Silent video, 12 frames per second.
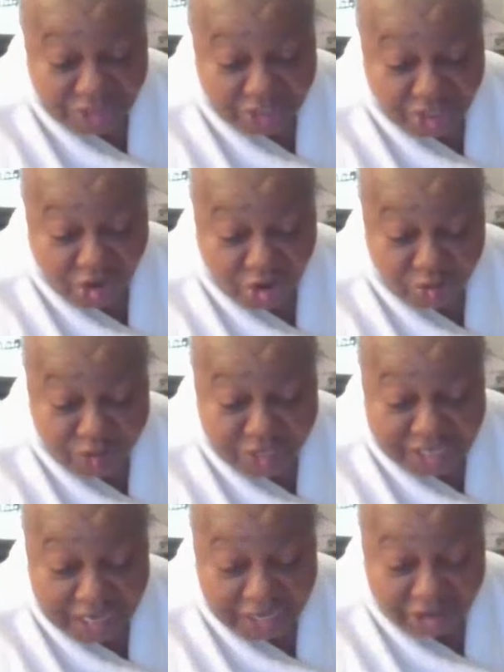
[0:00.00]
is the
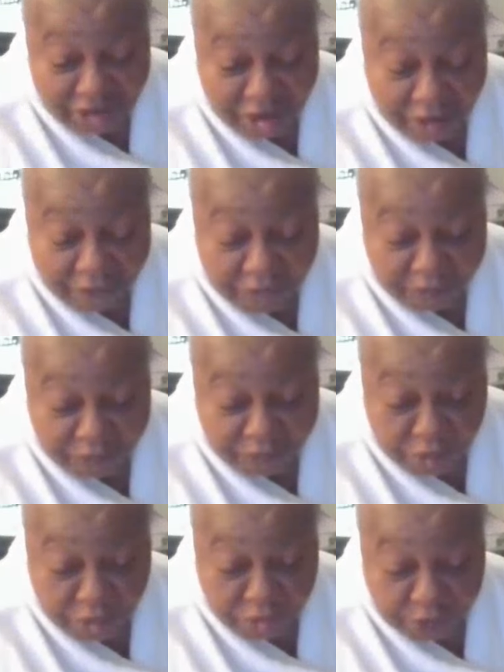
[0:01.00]
co-creator of the
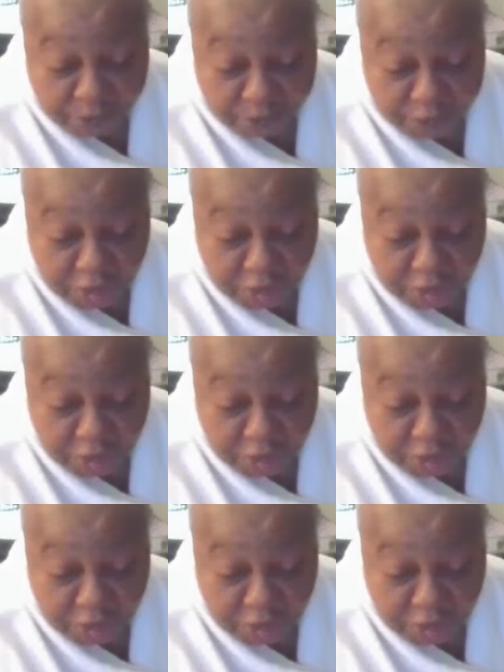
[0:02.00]
first.